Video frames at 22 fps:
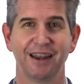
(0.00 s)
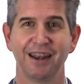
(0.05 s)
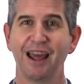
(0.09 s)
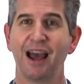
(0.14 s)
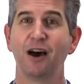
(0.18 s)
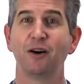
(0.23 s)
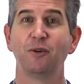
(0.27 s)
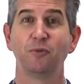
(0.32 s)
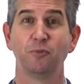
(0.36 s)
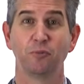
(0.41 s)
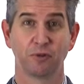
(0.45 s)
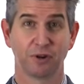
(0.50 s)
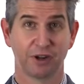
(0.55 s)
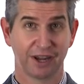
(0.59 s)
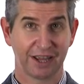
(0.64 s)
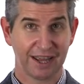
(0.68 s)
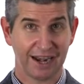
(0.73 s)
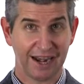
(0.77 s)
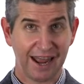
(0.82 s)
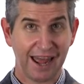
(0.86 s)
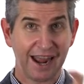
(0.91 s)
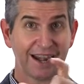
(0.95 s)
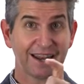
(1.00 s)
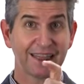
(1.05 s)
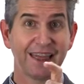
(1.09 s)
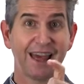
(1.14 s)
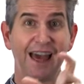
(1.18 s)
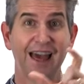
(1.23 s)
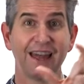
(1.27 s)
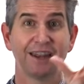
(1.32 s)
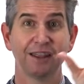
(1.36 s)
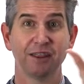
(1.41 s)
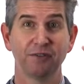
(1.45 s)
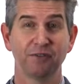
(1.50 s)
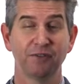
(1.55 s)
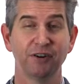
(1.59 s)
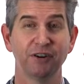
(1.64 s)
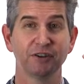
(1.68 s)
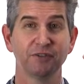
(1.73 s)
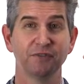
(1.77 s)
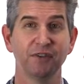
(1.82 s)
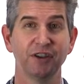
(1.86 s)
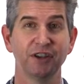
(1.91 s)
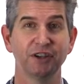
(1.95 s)
Now, connect that to the
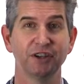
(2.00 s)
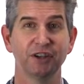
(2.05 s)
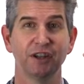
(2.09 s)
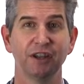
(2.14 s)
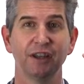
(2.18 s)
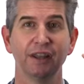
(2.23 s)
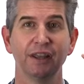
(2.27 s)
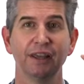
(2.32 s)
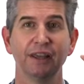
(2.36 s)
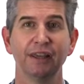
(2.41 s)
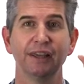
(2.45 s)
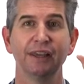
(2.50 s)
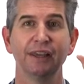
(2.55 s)
first vision